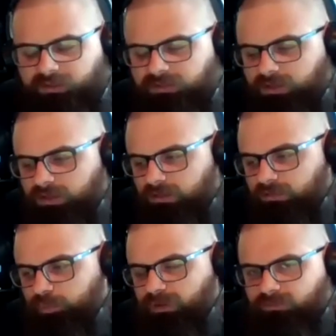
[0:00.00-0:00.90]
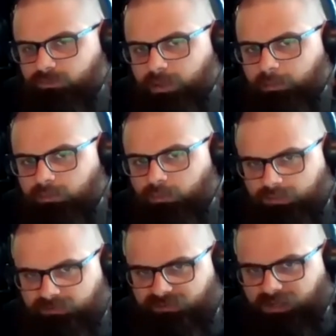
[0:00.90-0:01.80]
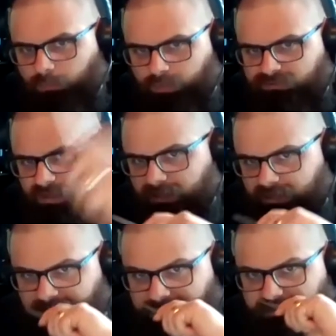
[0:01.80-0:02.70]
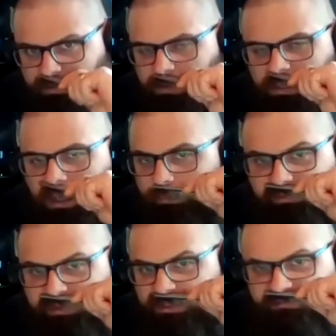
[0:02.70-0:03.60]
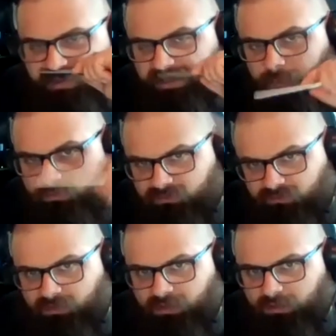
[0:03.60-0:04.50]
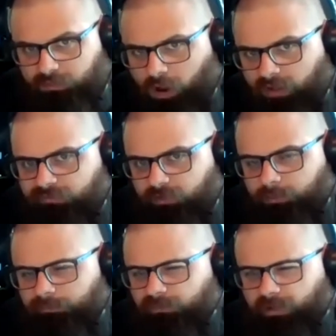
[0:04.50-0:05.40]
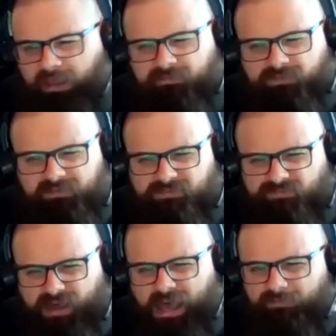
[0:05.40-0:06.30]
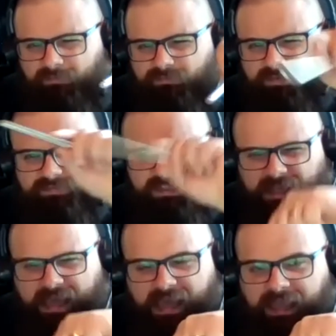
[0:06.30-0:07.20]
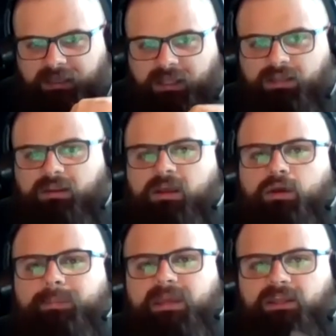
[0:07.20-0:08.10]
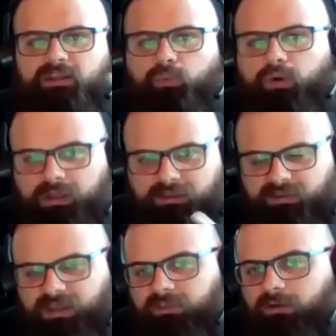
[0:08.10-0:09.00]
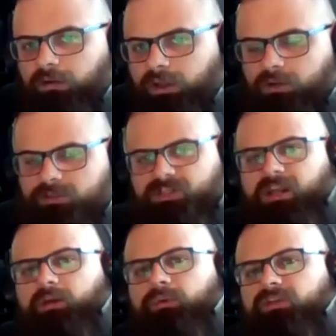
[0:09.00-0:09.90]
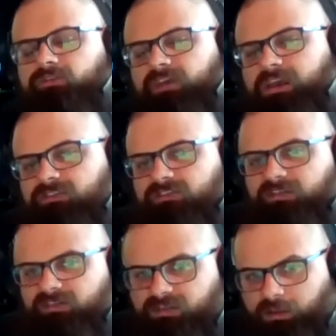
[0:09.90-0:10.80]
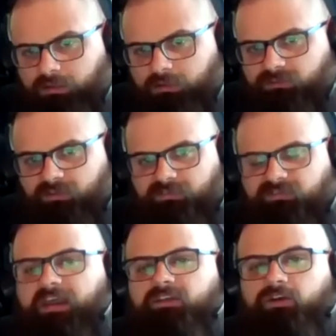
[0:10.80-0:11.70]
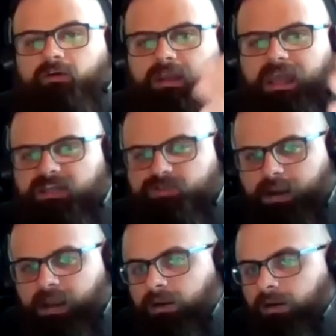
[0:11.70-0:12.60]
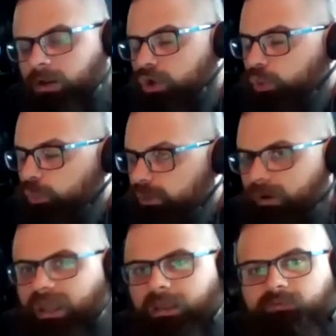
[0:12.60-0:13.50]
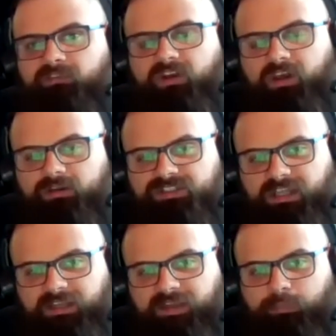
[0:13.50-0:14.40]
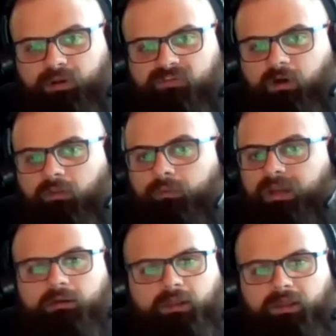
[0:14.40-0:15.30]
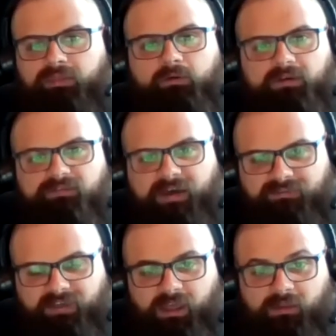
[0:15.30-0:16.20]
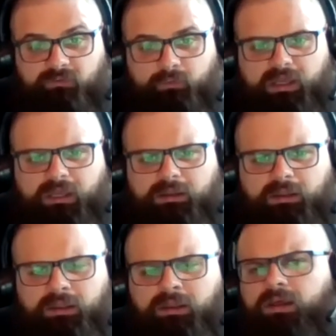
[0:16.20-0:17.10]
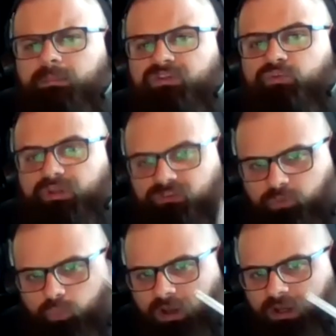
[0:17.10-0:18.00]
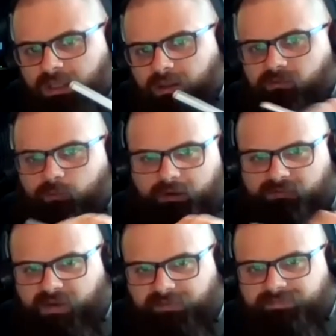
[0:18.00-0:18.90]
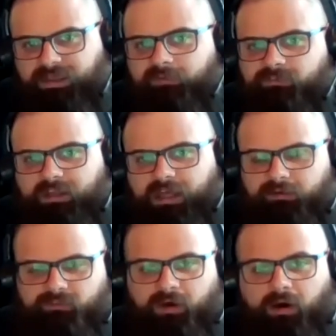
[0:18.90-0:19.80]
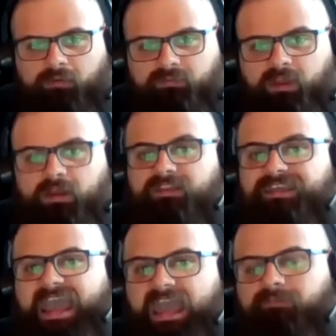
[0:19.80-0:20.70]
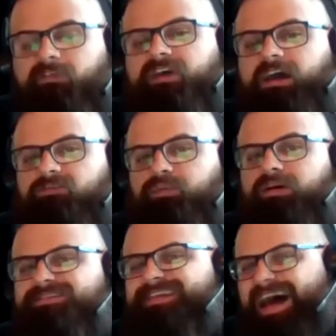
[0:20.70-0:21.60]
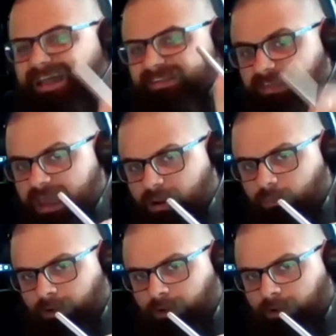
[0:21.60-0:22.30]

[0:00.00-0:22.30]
the the previous property, the one we just did on West 89th, I believe uh, that was offered for like 55 or 59 and me and you working together negotiating with those agents and the sellers and the fact that you're a cash buyer we were able to negotiate that price all the way down to like 35k so we got you between 20 and 25 thousand dollars off the advertised price on that one